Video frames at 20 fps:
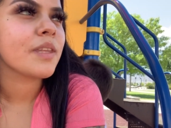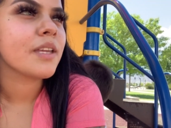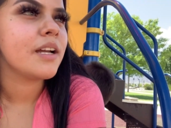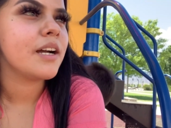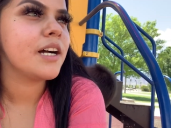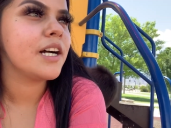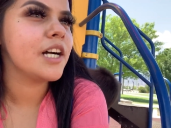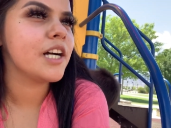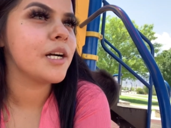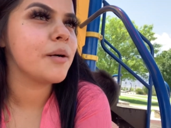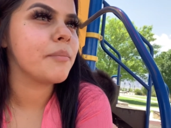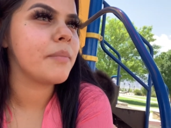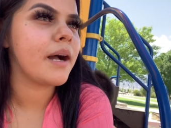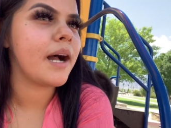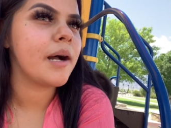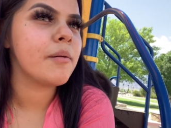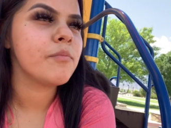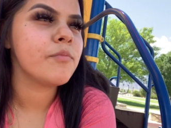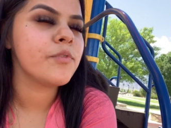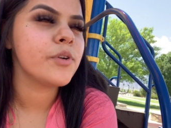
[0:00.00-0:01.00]
Um,
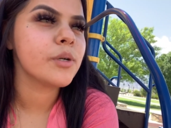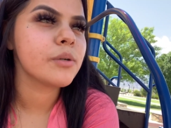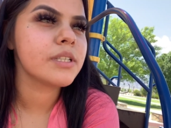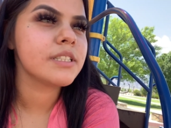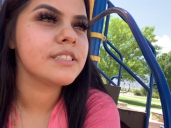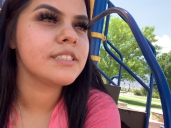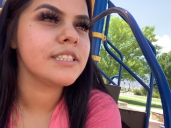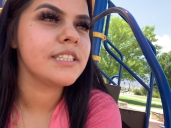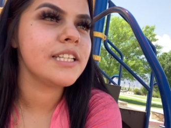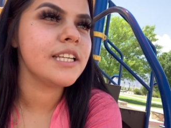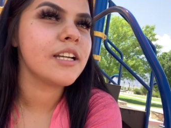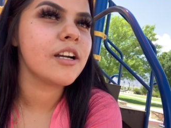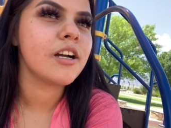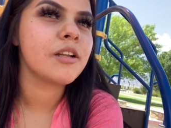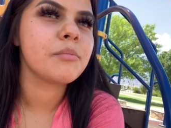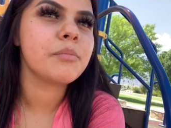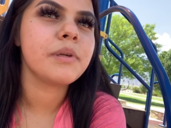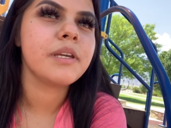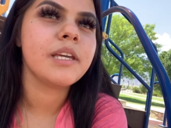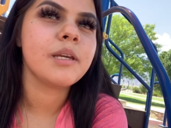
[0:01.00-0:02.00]
I'm focusing
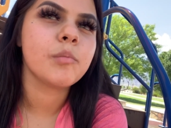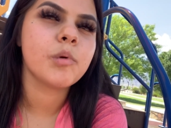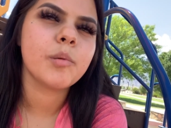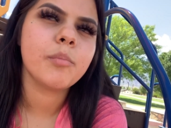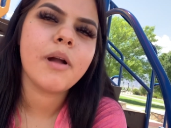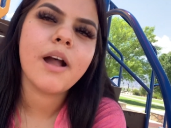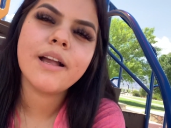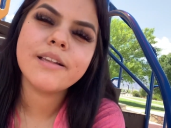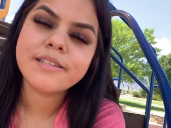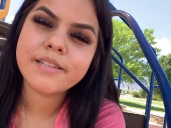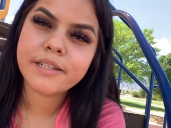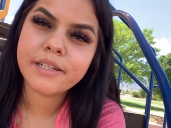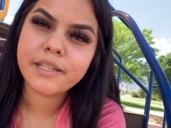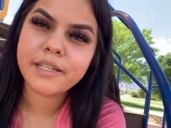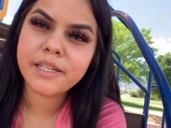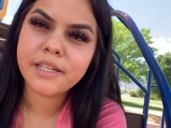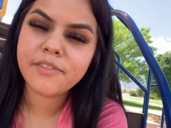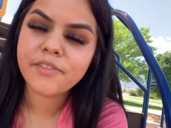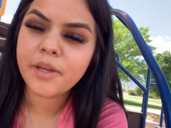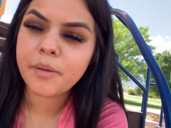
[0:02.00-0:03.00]
on being more
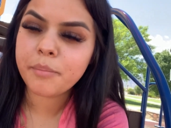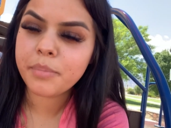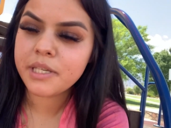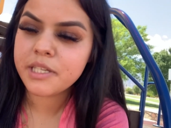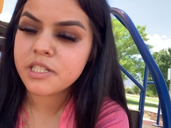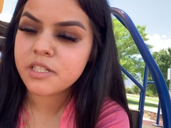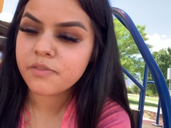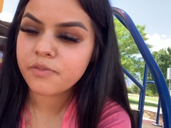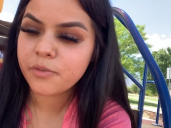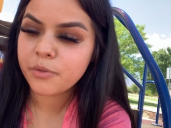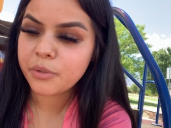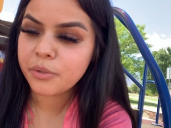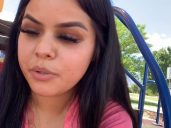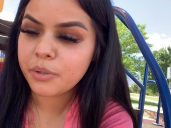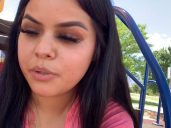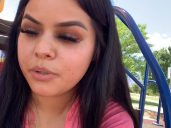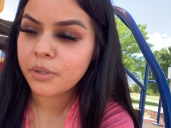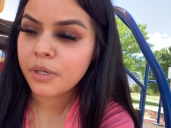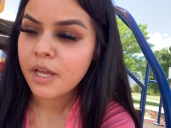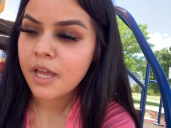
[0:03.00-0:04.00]
positive and
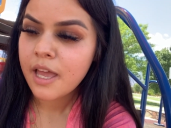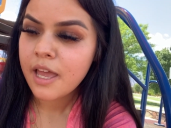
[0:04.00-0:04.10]
peaceful